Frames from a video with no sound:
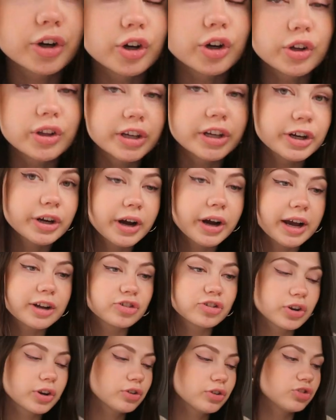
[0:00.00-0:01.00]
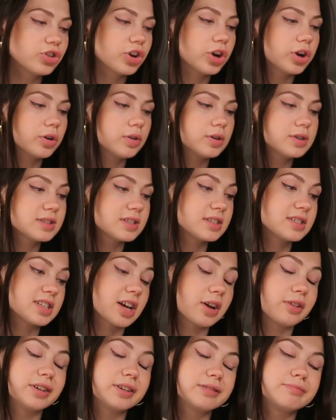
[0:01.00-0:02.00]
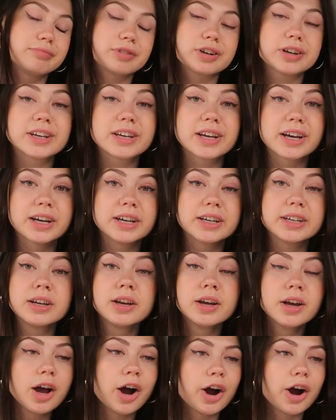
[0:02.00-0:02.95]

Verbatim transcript: earlier at Trader Joe's. It sounded pretty good.